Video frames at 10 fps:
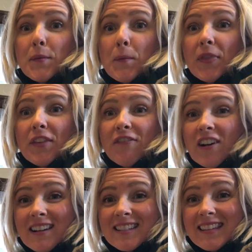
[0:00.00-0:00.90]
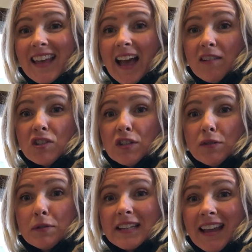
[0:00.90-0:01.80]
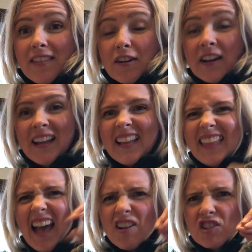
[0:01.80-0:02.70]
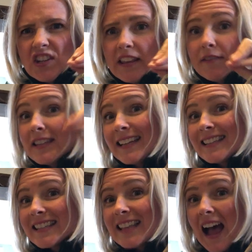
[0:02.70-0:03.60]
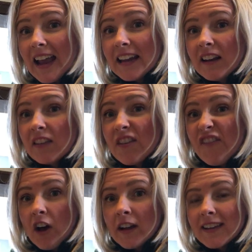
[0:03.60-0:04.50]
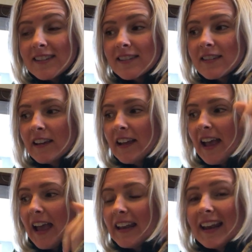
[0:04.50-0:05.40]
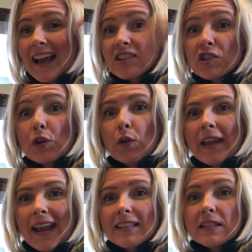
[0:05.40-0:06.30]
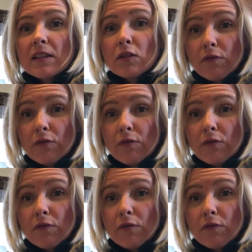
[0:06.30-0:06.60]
What the fungus and the algae do together, the algae lives inside the fungus and it actually creates